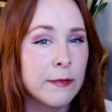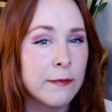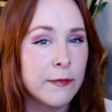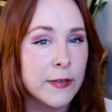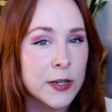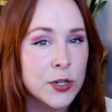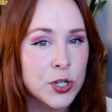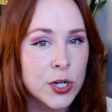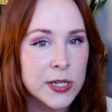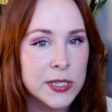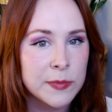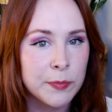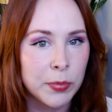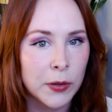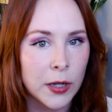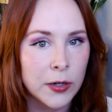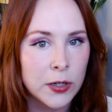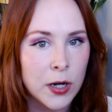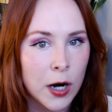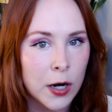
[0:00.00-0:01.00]
vicious
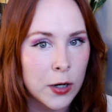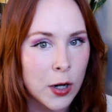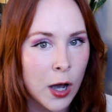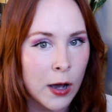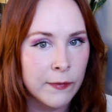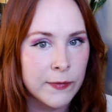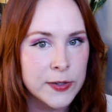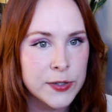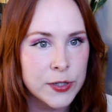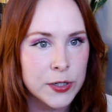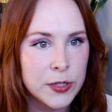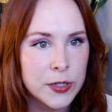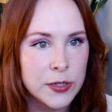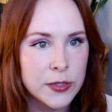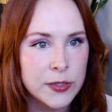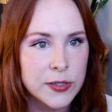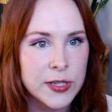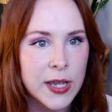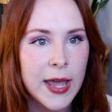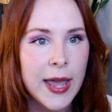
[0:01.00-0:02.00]
Bloodguard
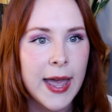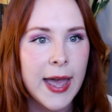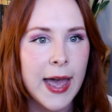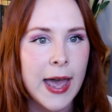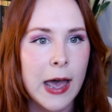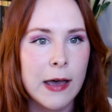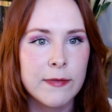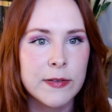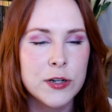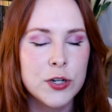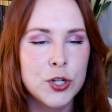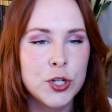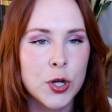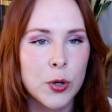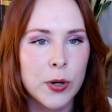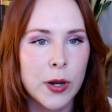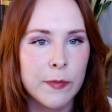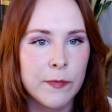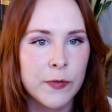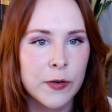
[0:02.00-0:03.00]
officers, haven't
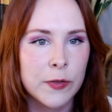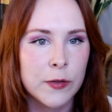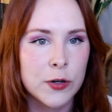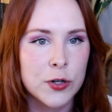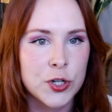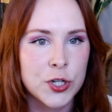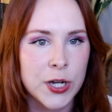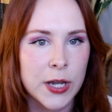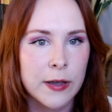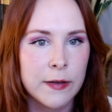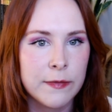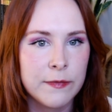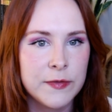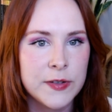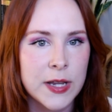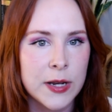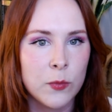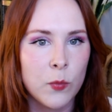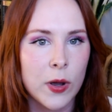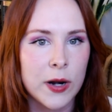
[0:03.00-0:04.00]
showed up for their shift,
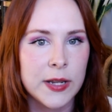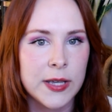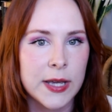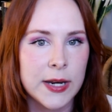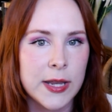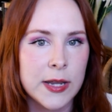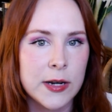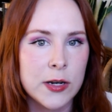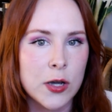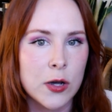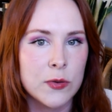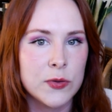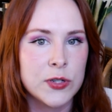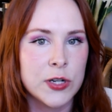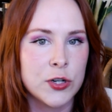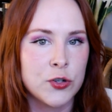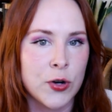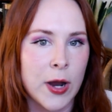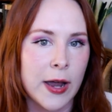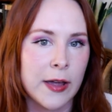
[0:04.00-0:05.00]
and when Gideon goes to
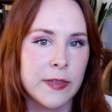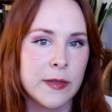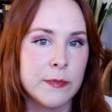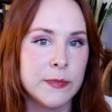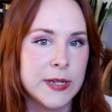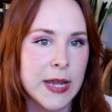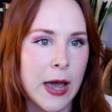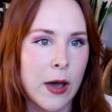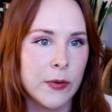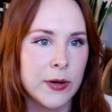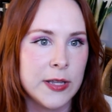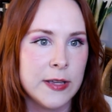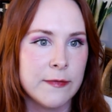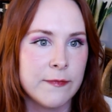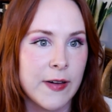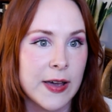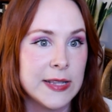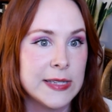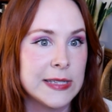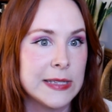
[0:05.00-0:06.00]
track them down, he
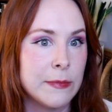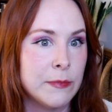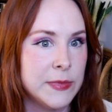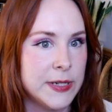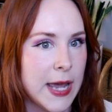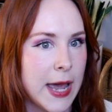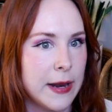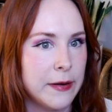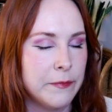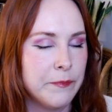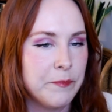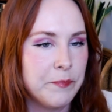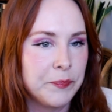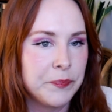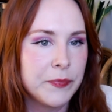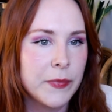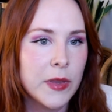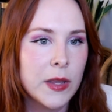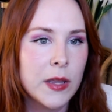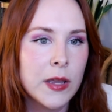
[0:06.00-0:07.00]
finds them dead.
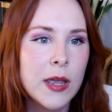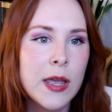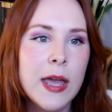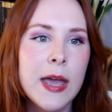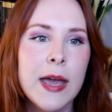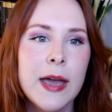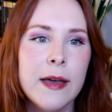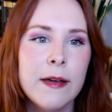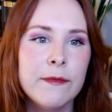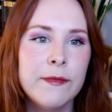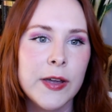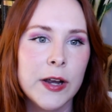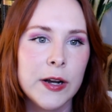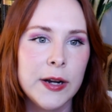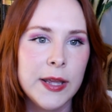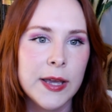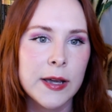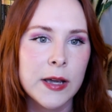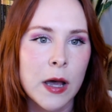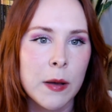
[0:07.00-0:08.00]

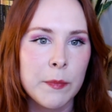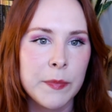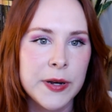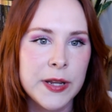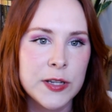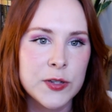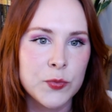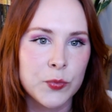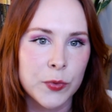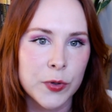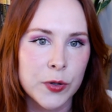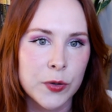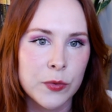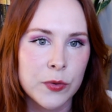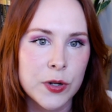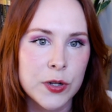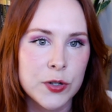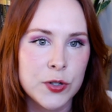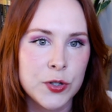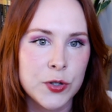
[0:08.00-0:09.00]
Verity accompanies
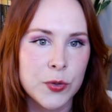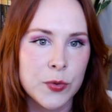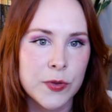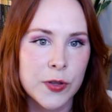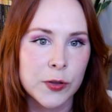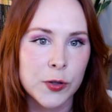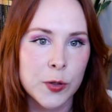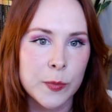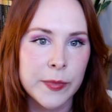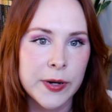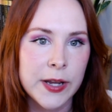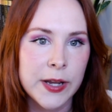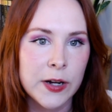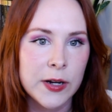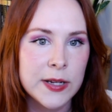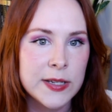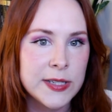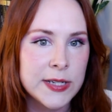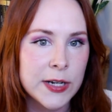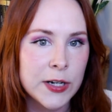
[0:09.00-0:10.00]
Rune to the
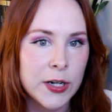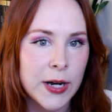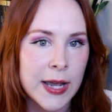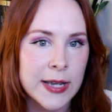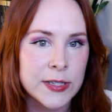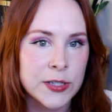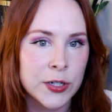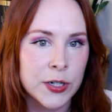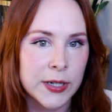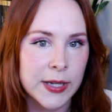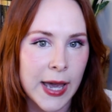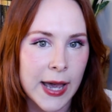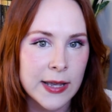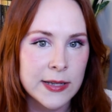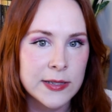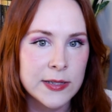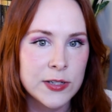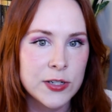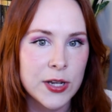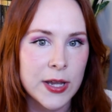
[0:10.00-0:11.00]
Luminaries dinner as her
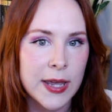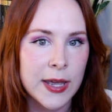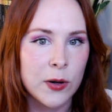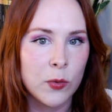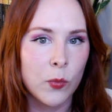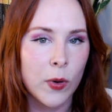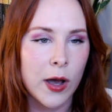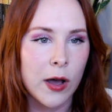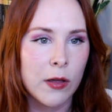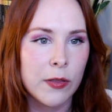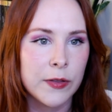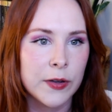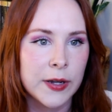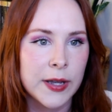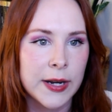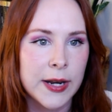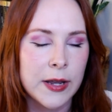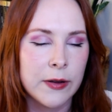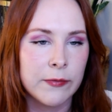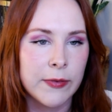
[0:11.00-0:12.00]
guest, and while they're
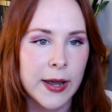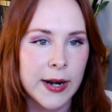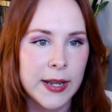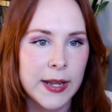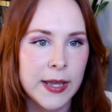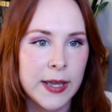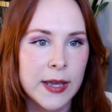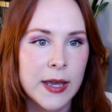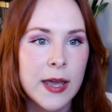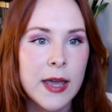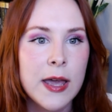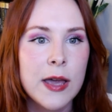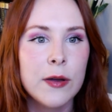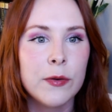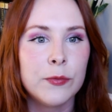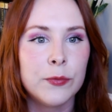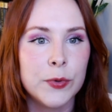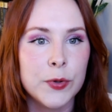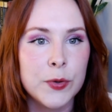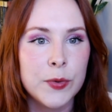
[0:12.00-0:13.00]
getting ready,
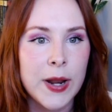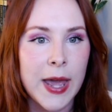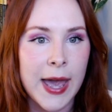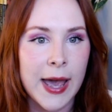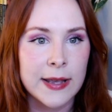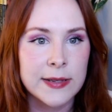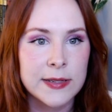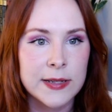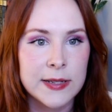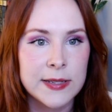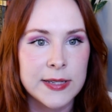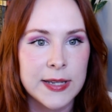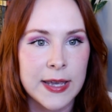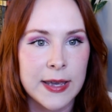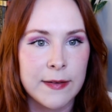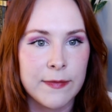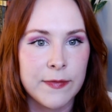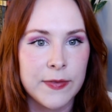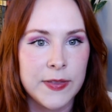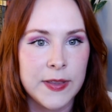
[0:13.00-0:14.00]
Rune asks
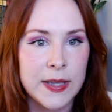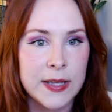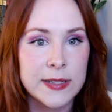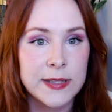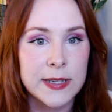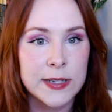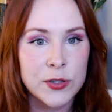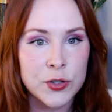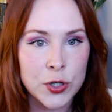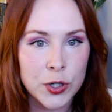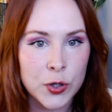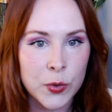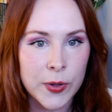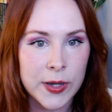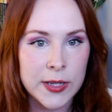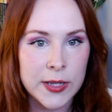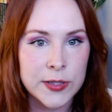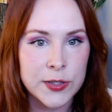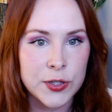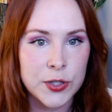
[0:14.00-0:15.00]
if the sister
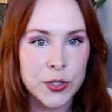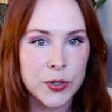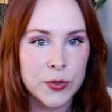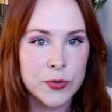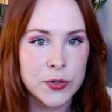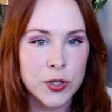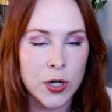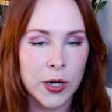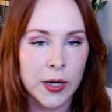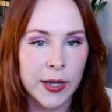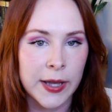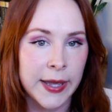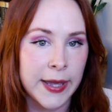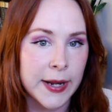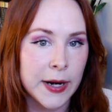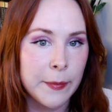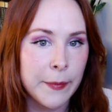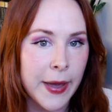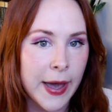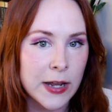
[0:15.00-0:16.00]
queens used
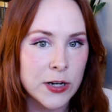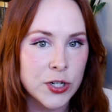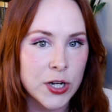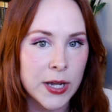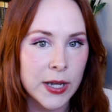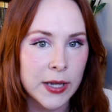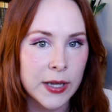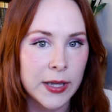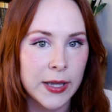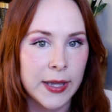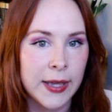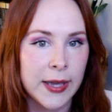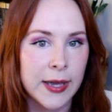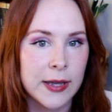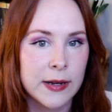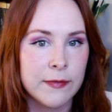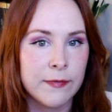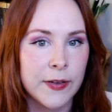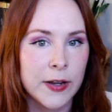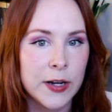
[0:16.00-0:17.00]
arcana magic,
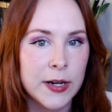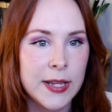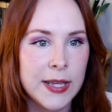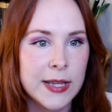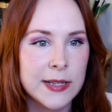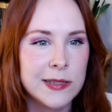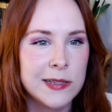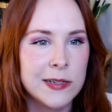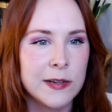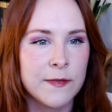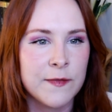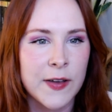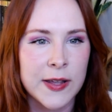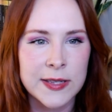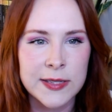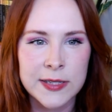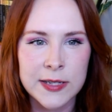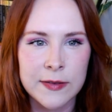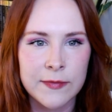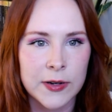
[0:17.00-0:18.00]
and Verity gets
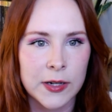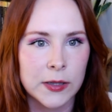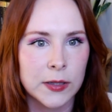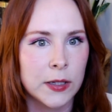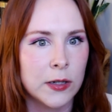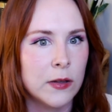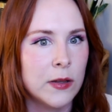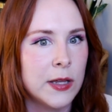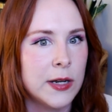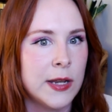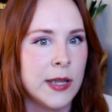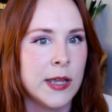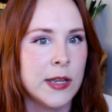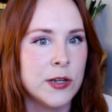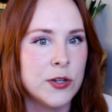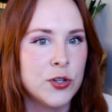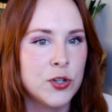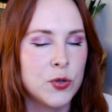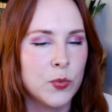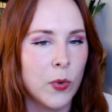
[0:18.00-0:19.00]
defensive and a little
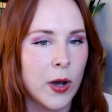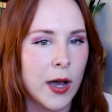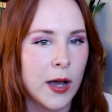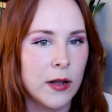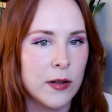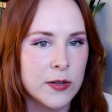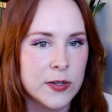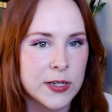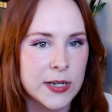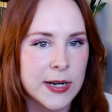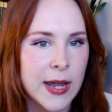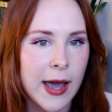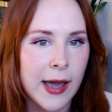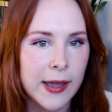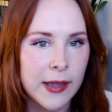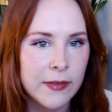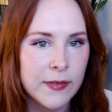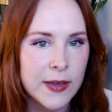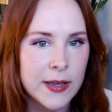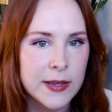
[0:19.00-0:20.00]
unhinged while
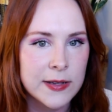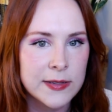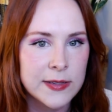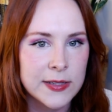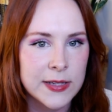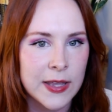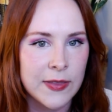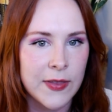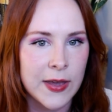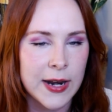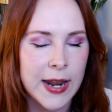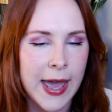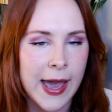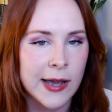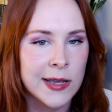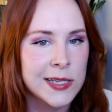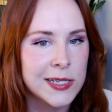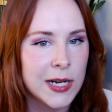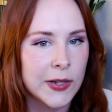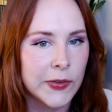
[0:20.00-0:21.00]
denying this, and then
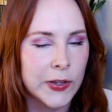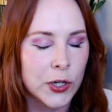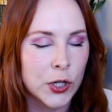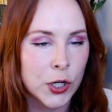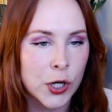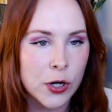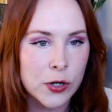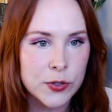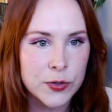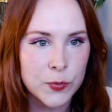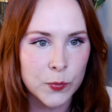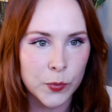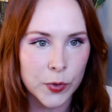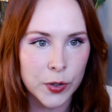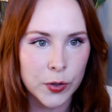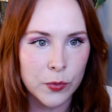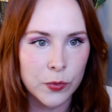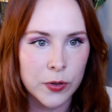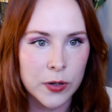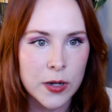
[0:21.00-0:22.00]
accidentally hurts
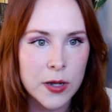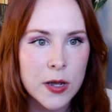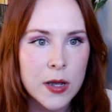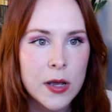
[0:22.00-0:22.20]
Rune.